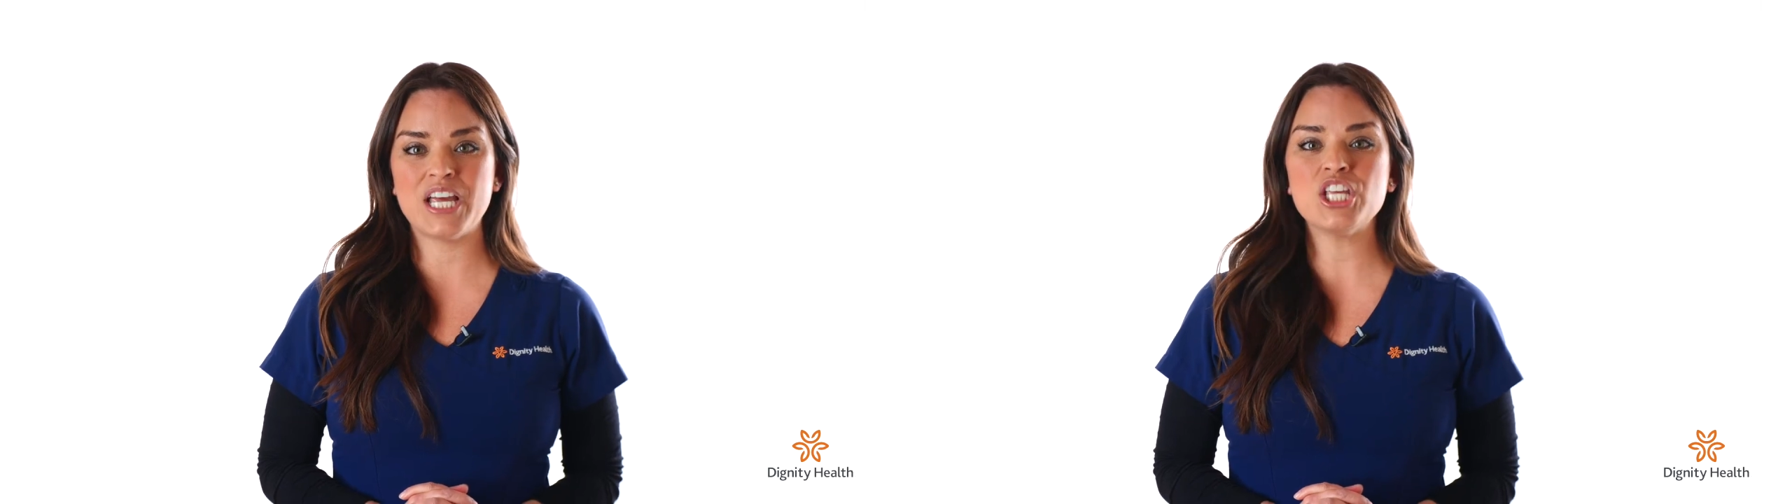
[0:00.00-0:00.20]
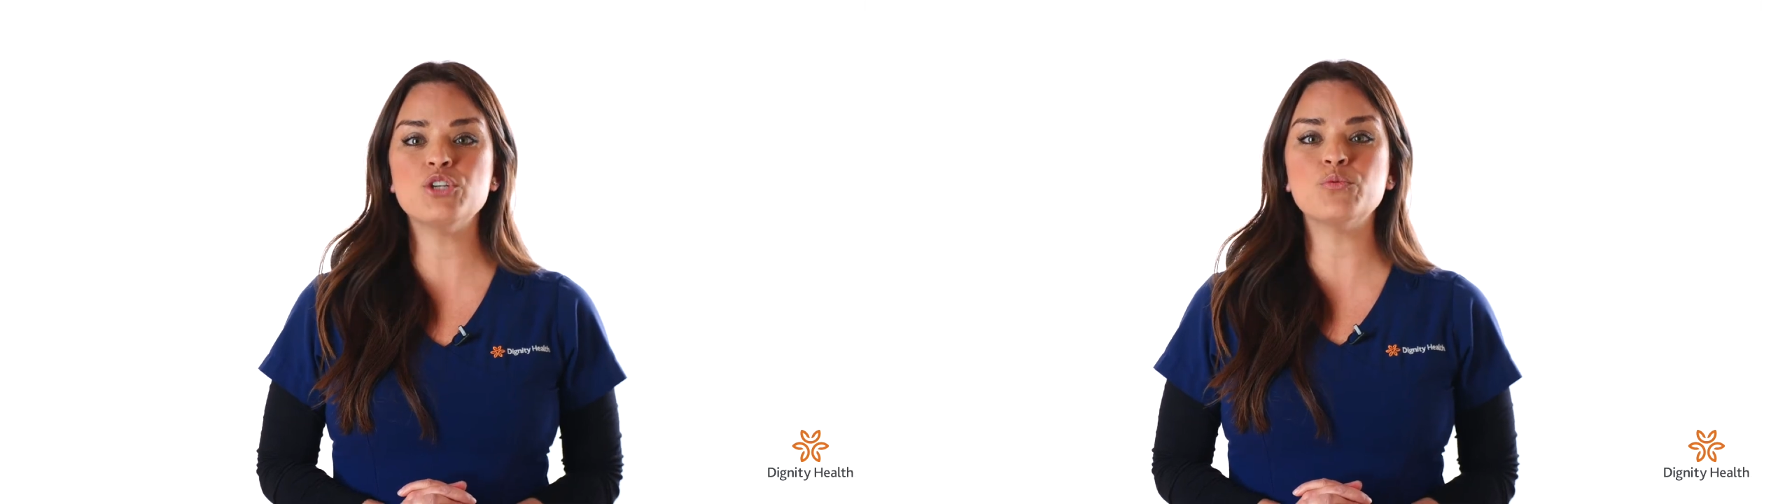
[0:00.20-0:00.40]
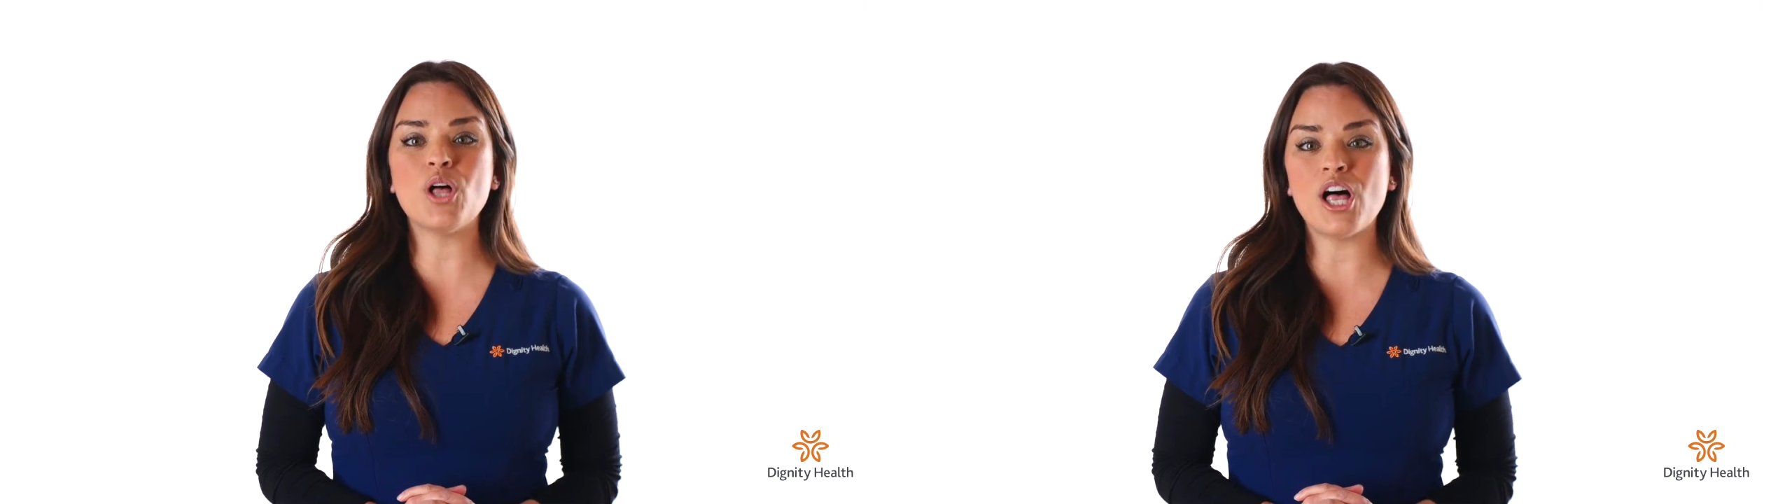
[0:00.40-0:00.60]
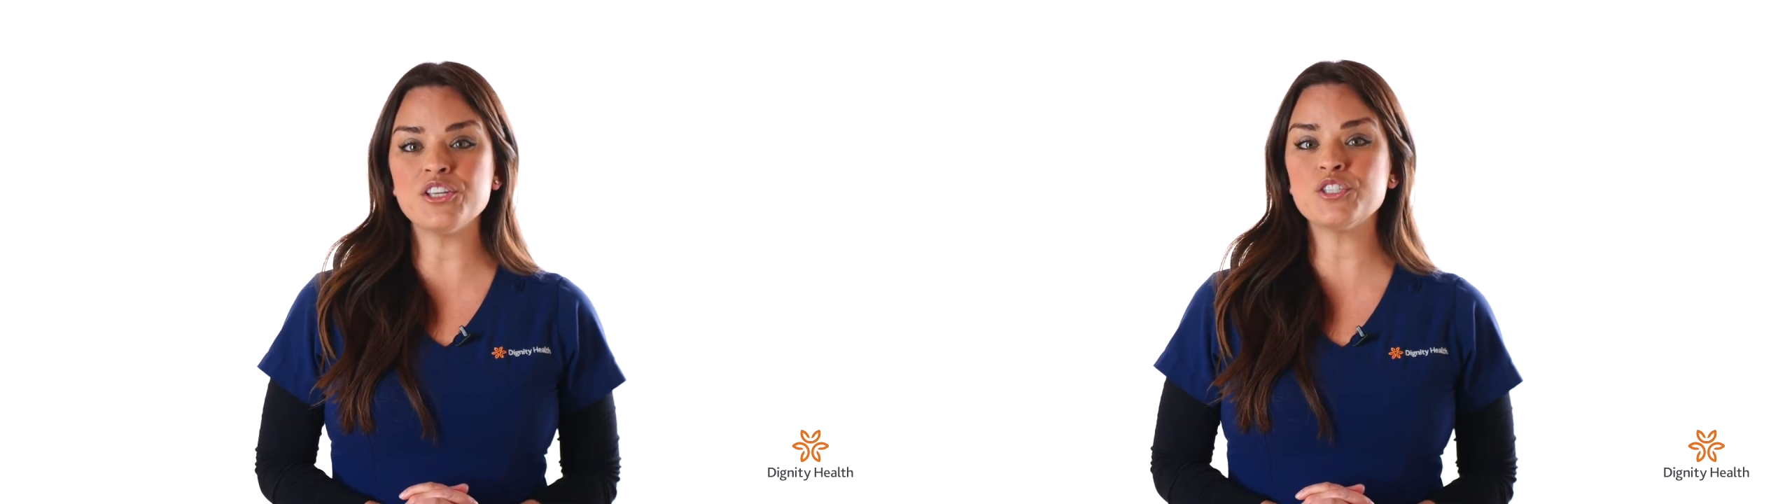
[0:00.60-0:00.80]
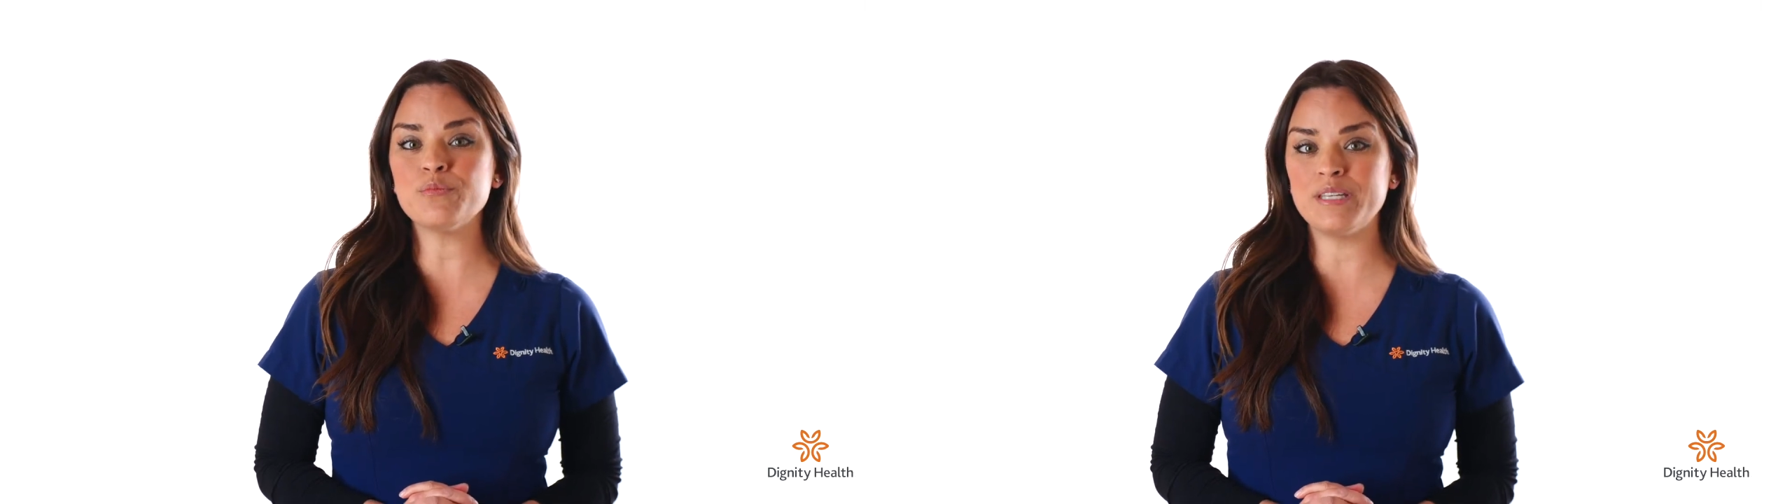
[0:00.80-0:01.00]
You will
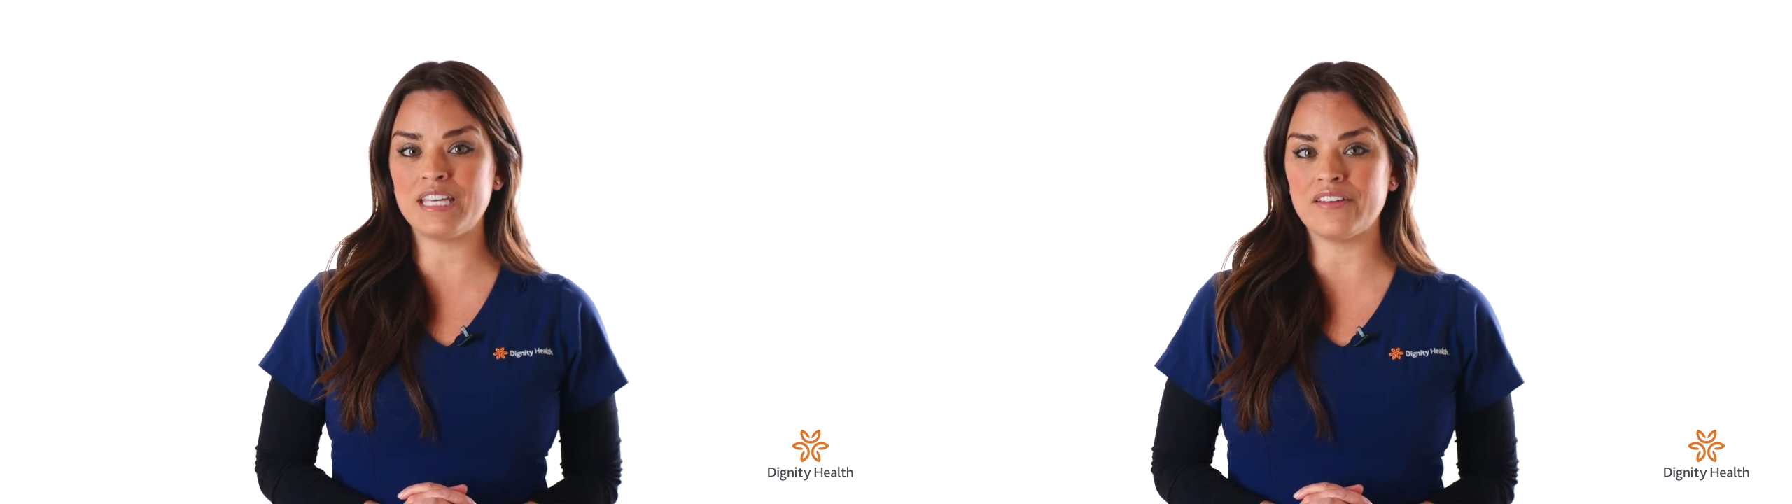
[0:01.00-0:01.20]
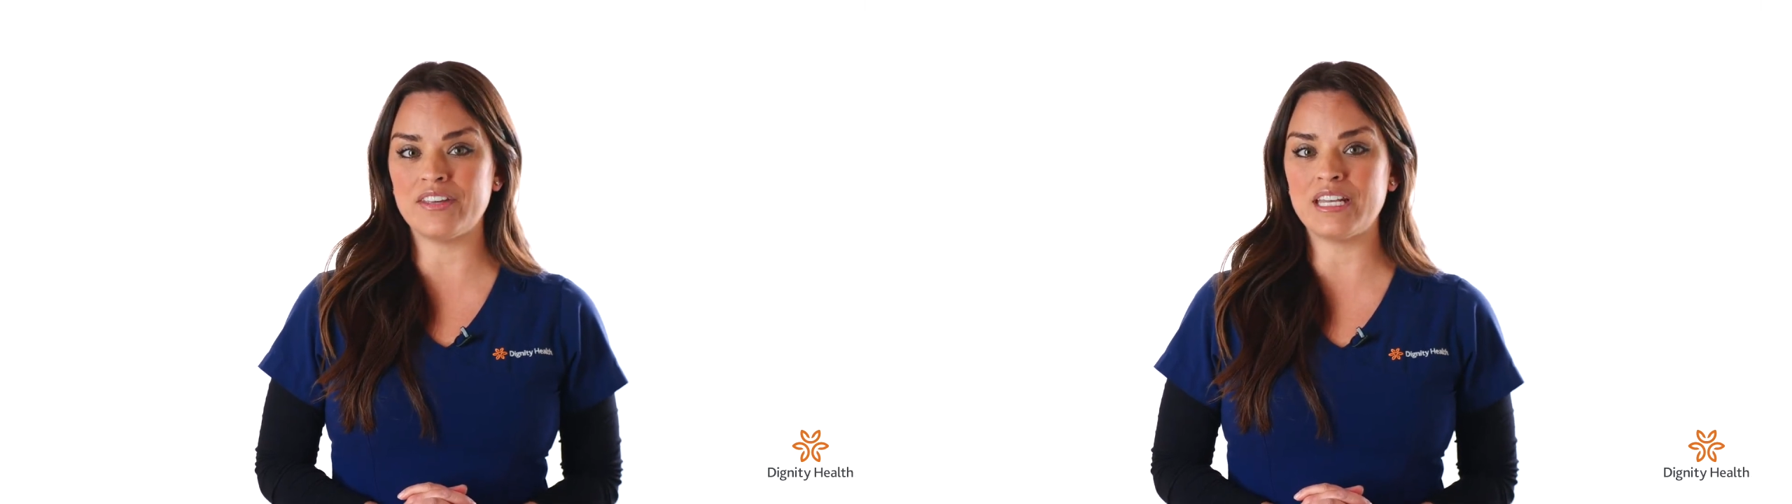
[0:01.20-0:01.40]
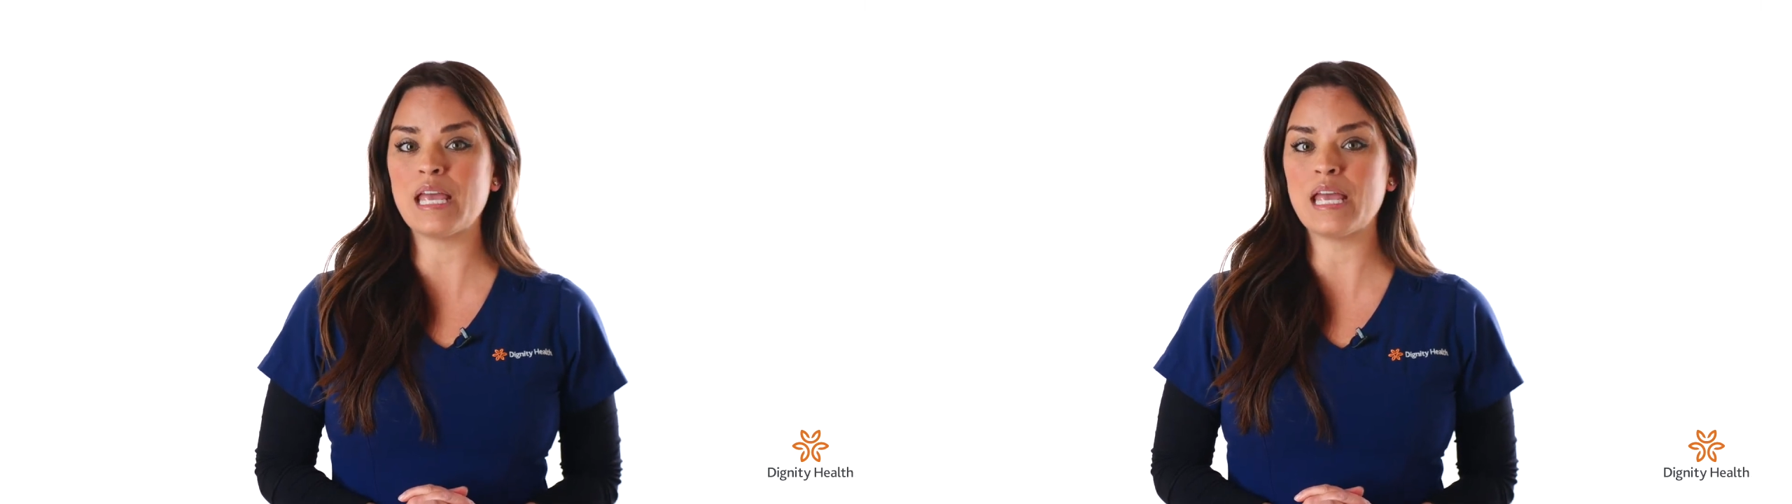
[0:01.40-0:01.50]
also be given